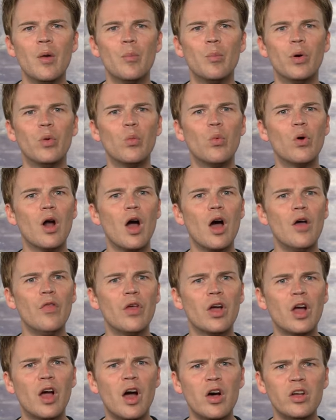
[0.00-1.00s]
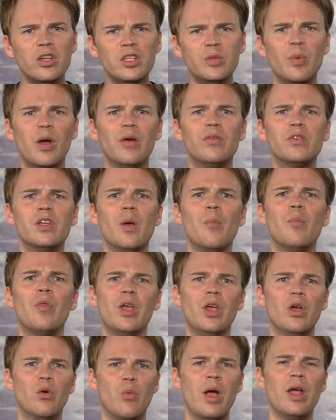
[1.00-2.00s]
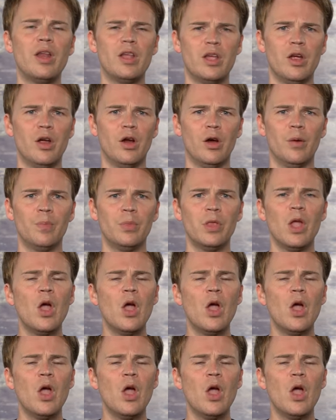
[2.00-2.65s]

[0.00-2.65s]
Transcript: but we're on the cusp of something great here